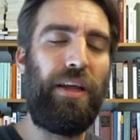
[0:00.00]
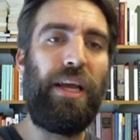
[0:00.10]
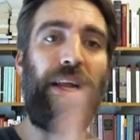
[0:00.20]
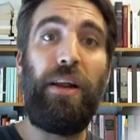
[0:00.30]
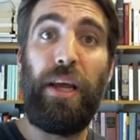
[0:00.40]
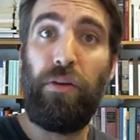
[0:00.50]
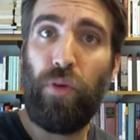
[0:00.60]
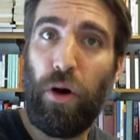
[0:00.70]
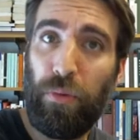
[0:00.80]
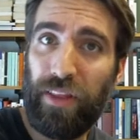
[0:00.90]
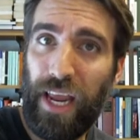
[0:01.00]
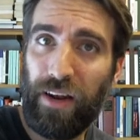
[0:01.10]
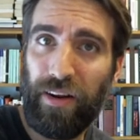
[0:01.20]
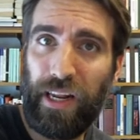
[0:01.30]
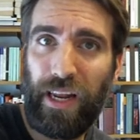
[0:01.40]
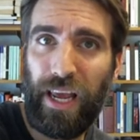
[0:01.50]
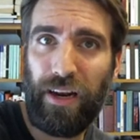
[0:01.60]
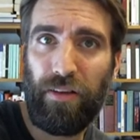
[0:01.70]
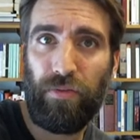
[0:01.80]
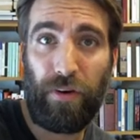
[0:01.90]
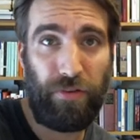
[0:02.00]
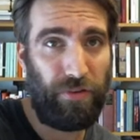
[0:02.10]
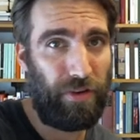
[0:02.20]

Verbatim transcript: in, in Rome with the Antoninianus versus